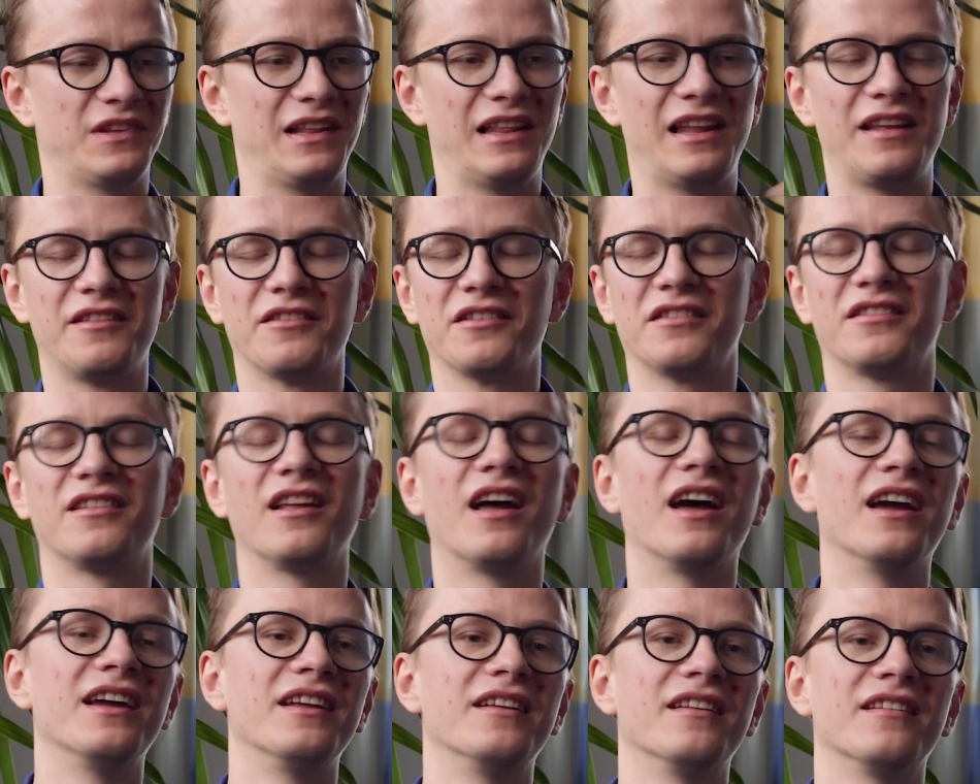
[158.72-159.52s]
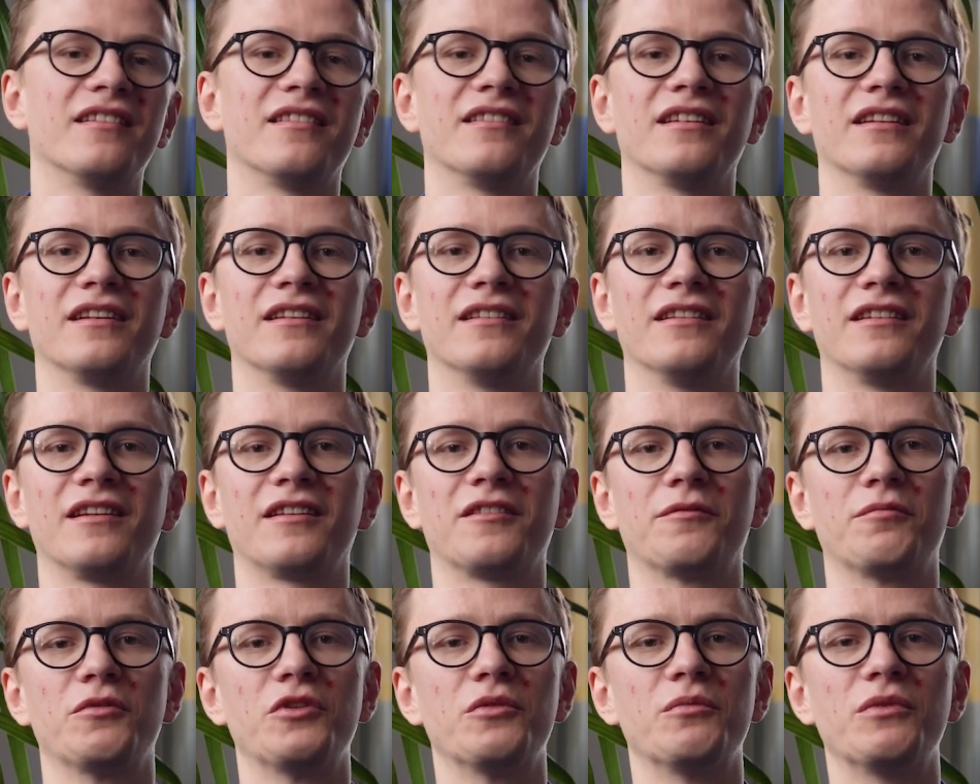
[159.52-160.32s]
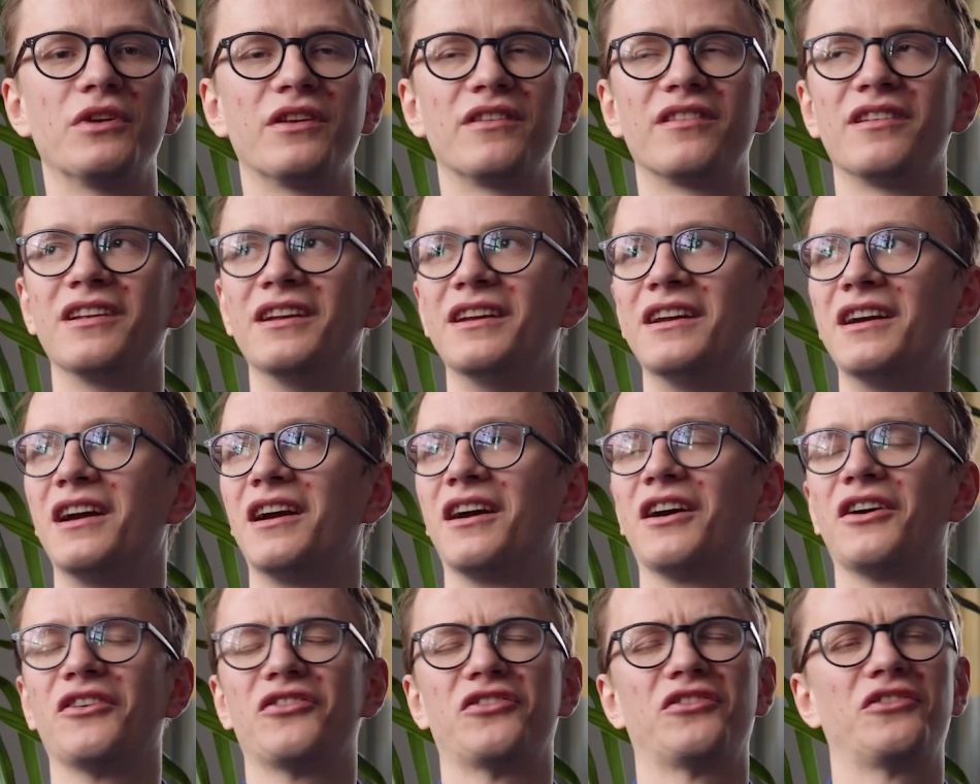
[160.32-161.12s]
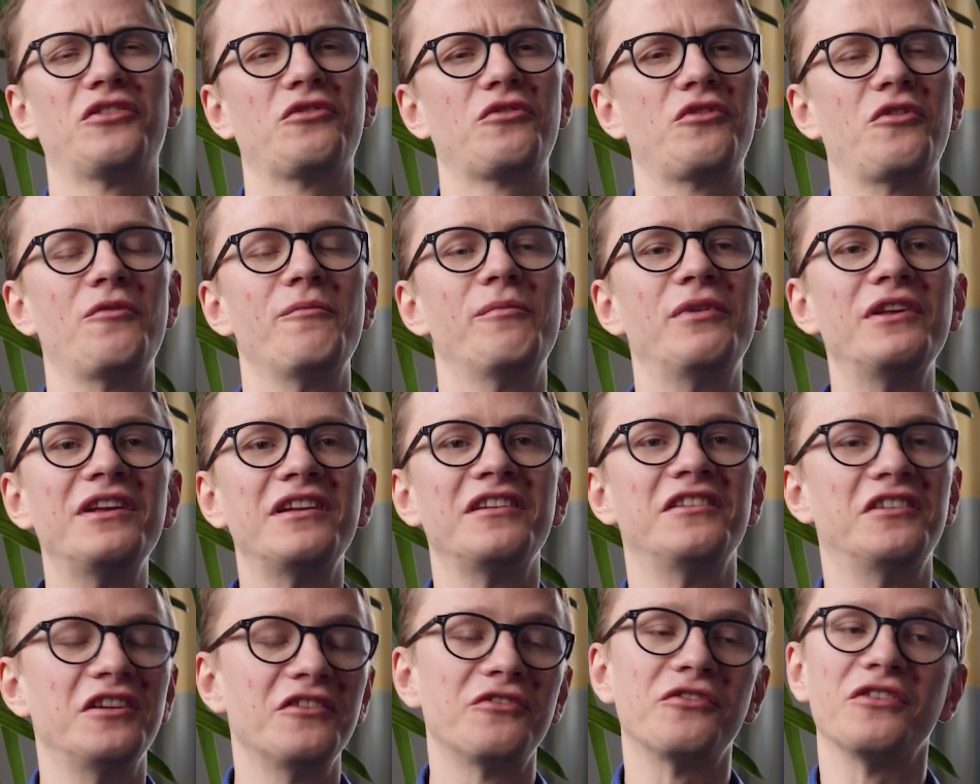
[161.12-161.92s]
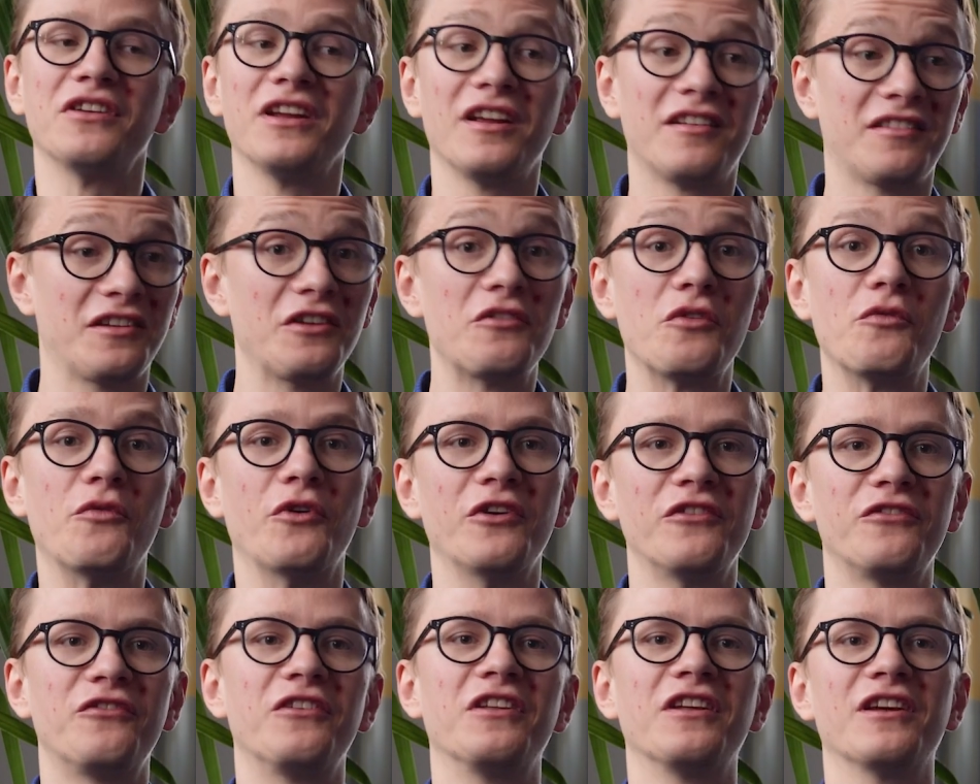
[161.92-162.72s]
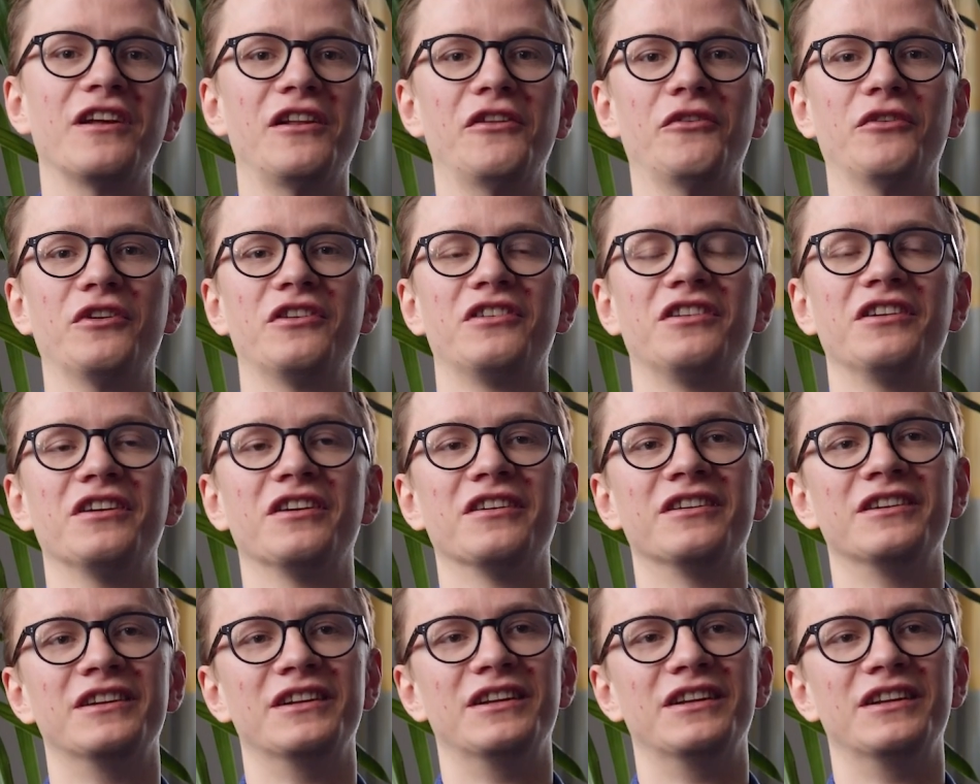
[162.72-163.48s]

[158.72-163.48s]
laser science and experiments are so completely different. That's actually one thing I learned here.